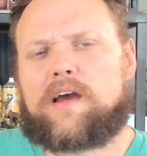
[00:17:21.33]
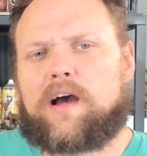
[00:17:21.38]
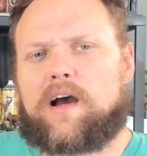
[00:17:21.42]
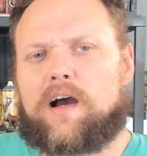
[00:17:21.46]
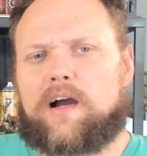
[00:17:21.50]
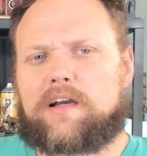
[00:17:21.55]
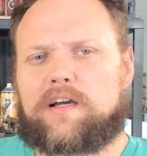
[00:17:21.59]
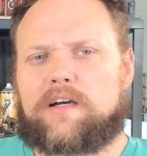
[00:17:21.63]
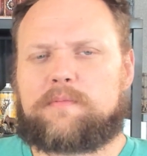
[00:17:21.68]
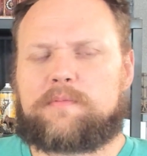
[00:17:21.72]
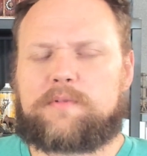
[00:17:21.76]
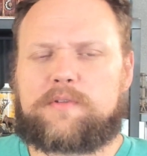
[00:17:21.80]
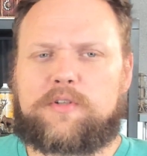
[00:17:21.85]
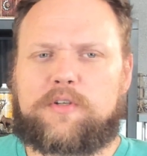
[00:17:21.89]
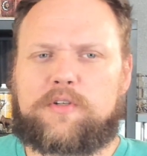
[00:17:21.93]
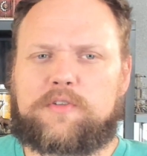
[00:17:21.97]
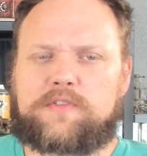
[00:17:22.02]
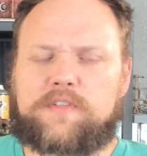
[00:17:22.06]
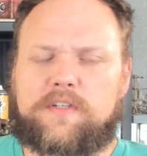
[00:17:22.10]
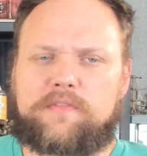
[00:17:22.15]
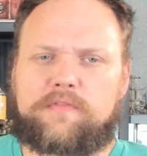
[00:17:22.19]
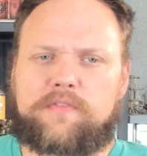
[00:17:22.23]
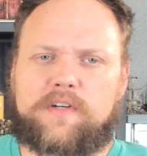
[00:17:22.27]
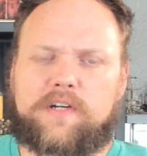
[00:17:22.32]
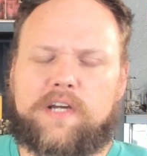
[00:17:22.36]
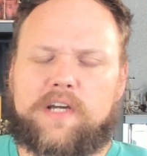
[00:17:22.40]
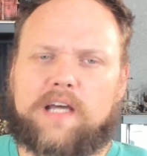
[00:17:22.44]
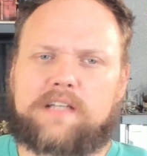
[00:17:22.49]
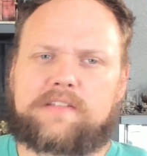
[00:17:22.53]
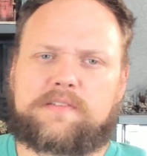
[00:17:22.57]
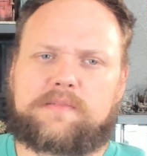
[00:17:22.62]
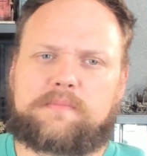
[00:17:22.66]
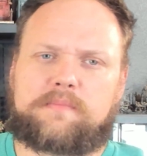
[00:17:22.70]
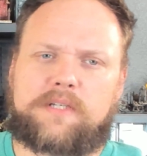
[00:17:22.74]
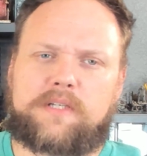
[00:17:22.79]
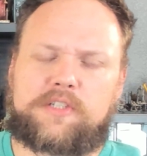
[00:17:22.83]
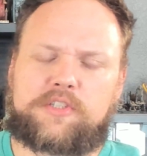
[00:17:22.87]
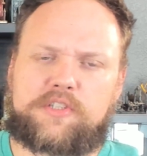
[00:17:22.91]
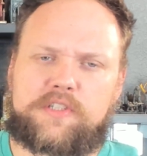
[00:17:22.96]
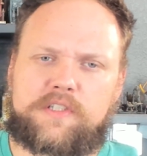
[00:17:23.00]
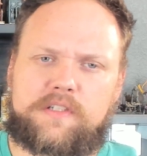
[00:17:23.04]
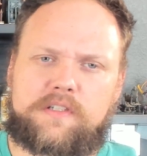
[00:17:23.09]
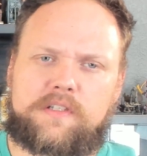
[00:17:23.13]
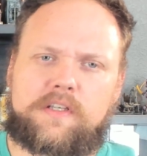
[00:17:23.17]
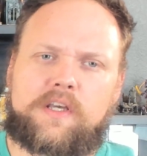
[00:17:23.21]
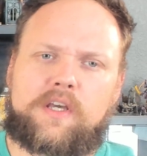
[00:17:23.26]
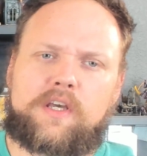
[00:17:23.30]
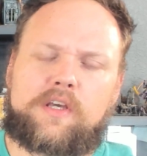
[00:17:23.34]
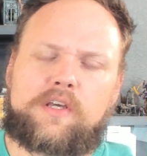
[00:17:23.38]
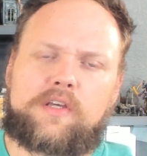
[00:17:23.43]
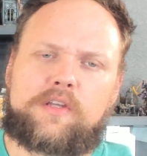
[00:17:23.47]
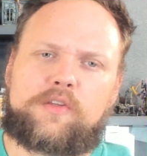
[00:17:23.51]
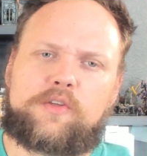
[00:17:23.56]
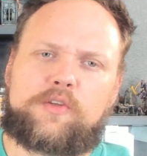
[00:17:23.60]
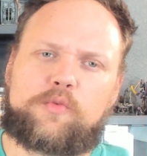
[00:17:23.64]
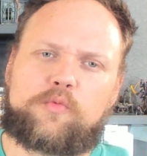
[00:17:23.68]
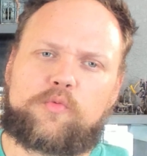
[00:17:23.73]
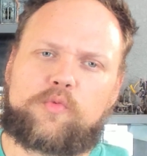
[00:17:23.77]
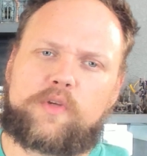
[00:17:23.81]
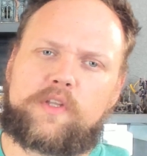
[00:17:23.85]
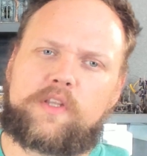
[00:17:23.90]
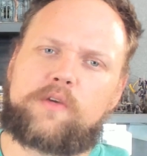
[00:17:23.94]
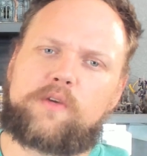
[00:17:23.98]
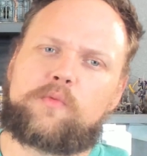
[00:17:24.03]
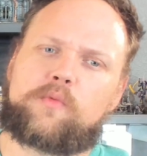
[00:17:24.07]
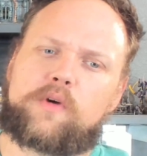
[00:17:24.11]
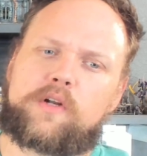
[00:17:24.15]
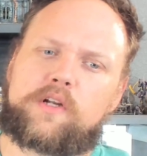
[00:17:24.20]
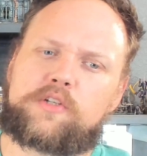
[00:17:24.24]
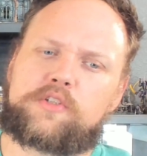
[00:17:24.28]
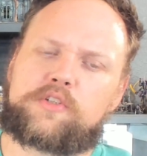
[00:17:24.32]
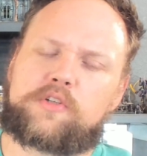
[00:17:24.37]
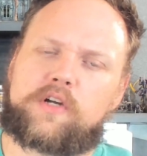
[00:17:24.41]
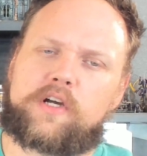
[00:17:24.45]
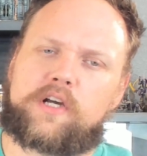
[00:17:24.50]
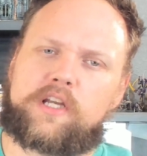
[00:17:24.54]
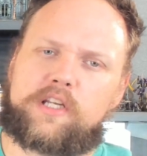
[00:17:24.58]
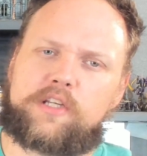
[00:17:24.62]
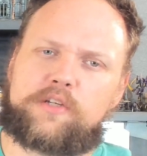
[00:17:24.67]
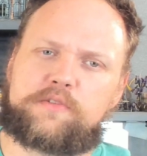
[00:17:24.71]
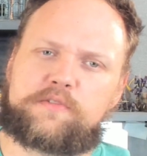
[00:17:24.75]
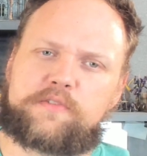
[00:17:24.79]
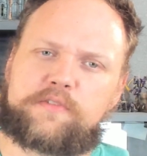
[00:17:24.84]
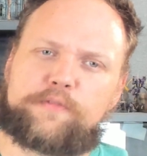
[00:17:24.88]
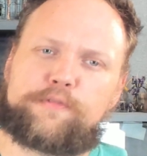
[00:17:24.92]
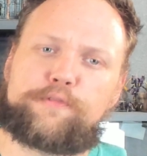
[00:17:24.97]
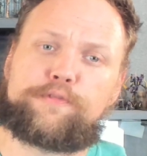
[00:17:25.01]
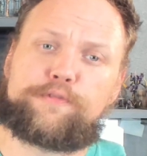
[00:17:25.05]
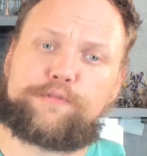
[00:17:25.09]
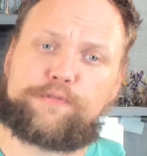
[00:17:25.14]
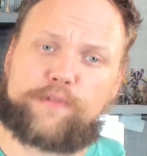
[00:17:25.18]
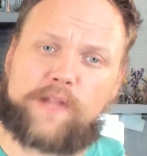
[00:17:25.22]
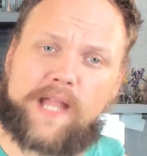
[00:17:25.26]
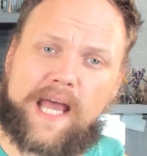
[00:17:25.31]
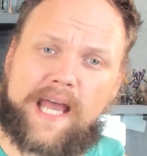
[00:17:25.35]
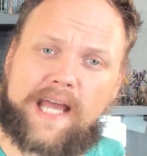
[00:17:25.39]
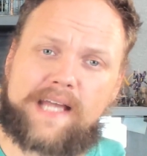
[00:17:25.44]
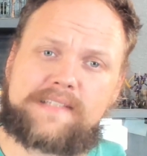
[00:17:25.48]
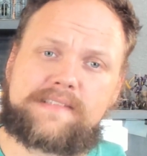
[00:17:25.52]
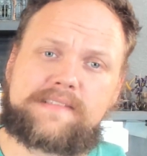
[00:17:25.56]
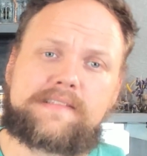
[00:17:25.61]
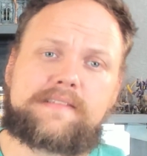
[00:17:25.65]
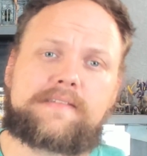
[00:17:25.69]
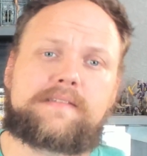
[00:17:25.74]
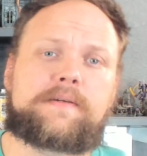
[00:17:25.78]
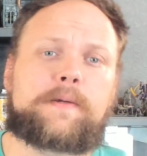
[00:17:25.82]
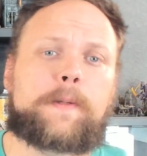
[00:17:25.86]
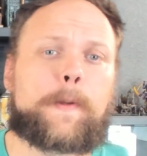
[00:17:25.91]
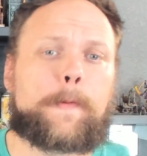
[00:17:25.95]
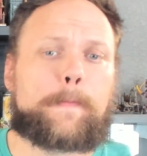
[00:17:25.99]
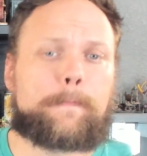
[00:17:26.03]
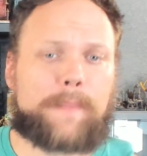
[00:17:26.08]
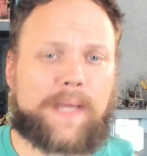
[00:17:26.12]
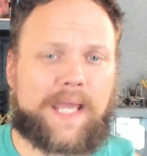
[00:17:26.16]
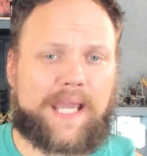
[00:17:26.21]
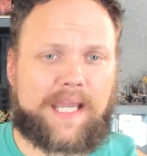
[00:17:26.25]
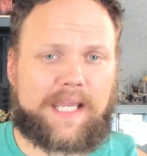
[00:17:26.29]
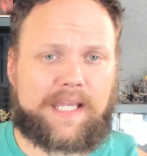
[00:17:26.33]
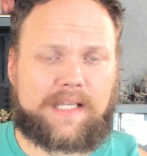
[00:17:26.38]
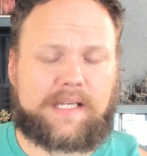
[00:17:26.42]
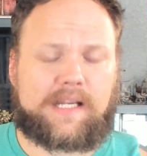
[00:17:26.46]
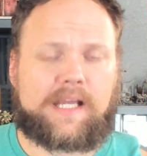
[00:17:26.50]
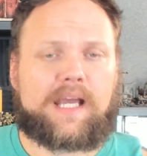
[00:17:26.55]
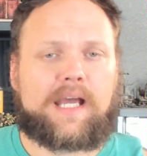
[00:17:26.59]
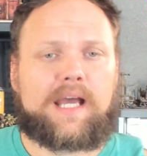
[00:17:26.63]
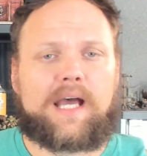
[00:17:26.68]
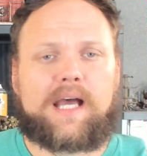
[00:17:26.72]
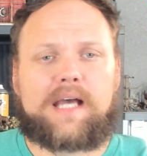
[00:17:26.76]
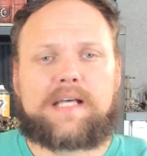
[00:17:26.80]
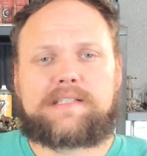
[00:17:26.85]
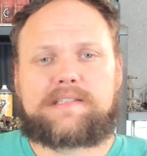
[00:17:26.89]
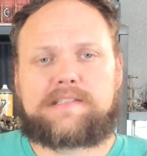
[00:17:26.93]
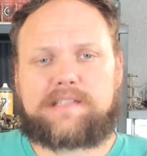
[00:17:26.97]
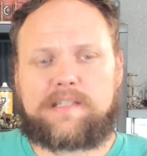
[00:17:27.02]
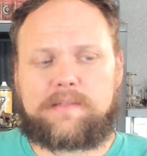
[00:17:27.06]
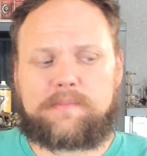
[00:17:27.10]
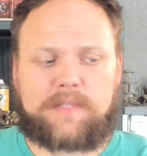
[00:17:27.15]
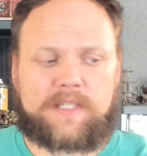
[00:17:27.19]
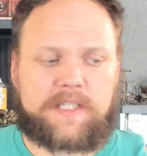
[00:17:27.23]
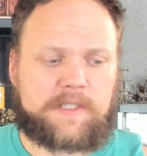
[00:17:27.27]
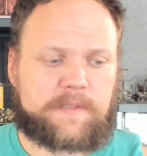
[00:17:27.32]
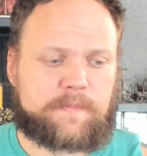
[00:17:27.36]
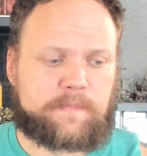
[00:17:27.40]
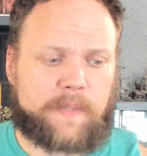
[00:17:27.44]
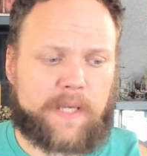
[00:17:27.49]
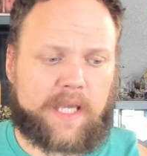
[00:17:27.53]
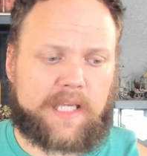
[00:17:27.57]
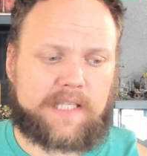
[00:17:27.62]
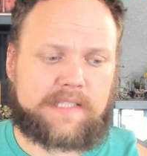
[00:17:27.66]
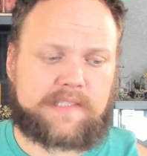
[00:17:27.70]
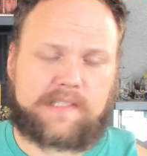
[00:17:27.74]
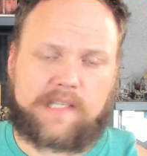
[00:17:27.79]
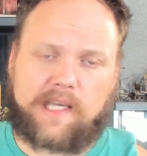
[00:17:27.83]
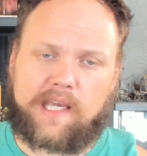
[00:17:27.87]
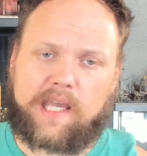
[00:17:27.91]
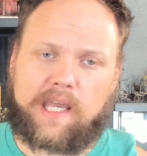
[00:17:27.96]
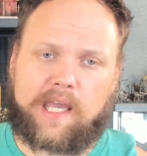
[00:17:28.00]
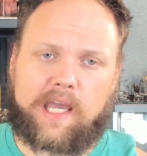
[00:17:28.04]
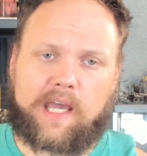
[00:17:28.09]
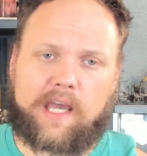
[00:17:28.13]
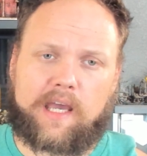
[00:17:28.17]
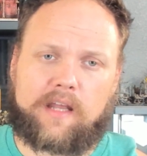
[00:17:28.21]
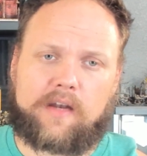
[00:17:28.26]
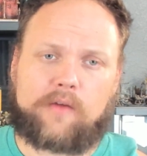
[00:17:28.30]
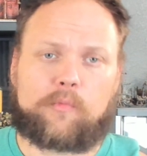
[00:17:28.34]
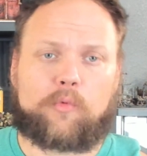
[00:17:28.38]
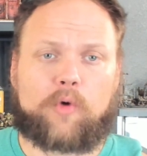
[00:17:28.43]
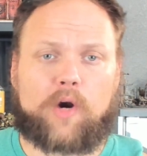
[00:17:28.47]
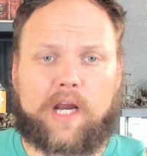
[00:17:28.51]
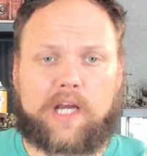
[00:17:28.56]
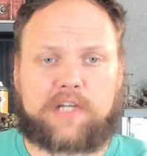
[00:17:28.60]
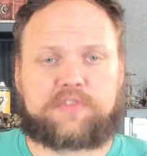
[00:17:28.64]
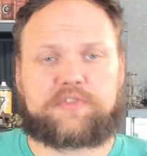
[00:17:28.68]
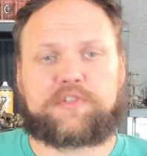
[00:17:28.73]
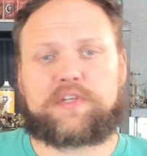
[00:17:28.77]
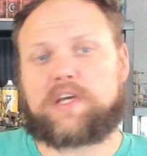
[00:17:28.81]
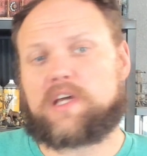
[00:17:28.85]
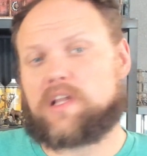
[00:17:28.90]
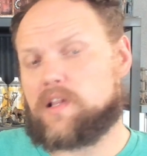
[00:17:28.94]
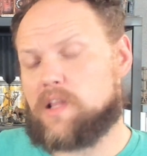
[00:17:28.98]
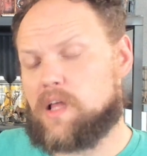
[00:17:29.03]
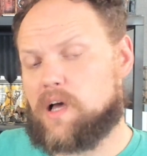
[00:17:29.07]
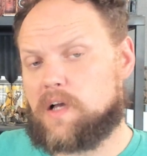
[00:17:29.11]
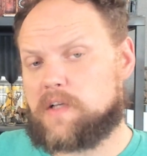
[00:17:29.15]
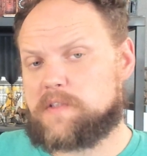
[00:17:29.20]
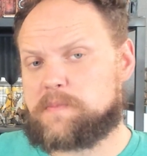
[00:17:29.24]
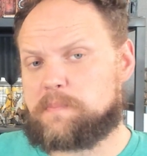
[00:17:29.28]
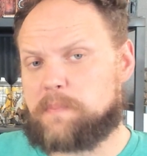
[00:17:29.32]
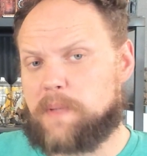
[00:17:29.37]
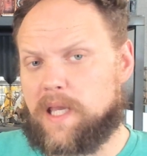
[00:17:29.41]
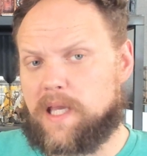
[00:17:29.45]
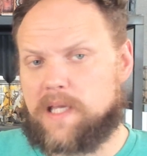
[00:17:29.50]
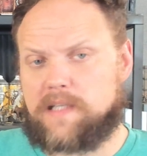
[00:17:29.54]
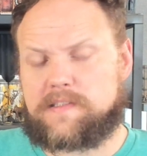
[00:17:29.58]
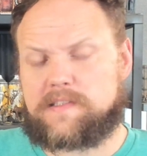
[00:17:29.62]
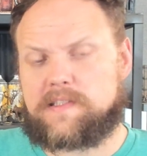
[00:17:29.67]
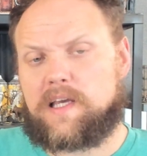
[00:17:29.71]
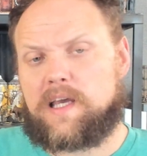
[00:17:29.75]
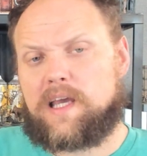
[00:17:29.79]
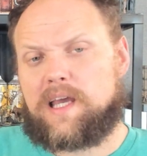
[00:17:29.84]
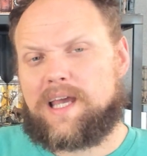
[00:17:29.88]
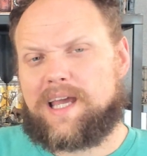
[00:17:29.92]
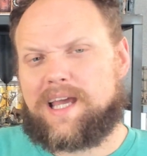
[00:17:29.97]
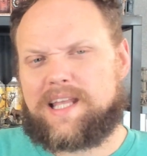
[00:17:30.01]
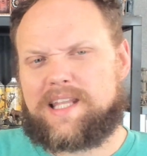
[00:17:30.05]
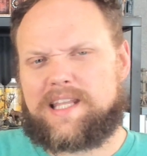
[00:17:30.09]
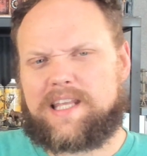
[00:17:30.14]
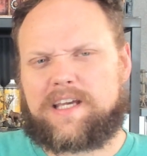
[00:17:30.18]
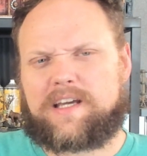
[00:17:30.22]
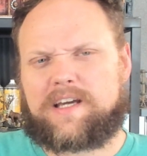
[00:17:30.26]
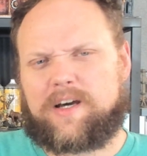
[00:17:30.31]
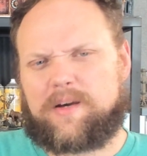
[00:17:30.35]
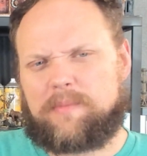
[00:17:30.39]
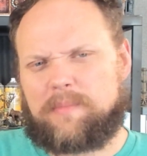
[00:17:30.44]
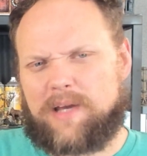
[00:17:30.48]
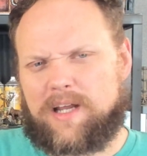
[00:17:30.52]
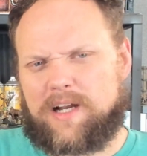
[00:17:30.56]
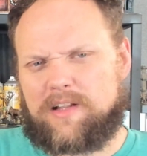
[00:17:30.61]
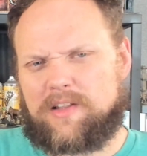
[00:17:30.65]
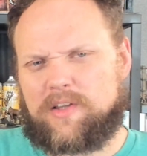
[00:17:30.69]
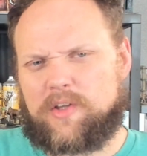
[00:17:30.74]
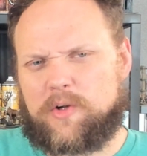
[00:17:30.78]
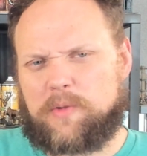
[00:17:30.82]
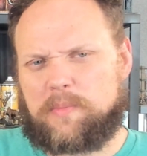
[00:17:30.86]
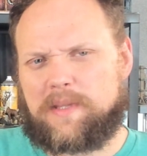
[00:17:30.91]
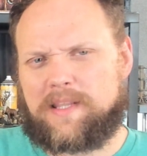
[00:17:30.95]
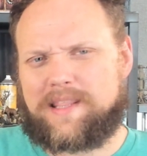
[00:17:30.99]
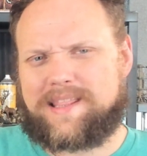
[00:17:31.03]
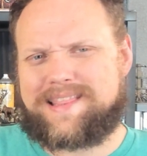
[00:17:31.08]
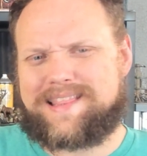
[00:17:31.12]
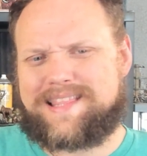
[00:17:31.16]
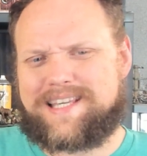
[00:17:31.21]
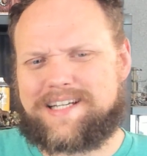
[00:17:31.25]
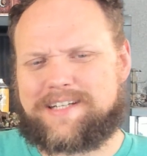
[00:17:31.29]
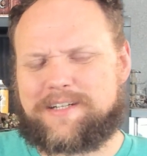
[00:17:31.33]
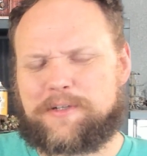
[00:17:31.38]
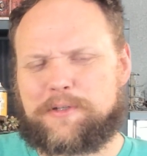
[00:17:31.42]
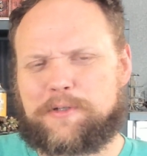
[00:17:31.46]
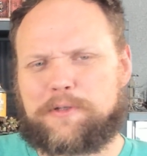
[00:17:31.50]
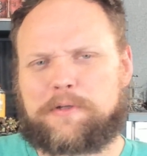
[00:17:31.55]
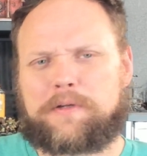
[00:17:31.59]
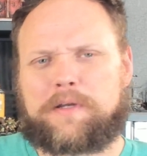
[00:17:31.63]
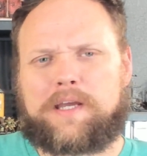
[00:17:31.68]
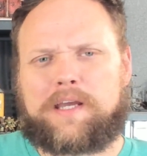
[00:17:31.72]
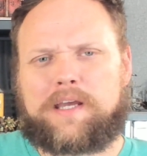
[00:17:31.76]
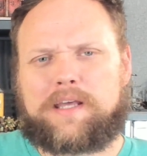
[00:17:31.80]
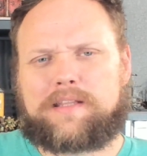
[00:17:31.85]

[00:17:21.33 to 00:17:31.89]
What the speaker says: A couple of notes I forgot to mention. You really want to try and use a flat paint. Some of these paints I had were actually gloss paints, and they come out a little bit thicker.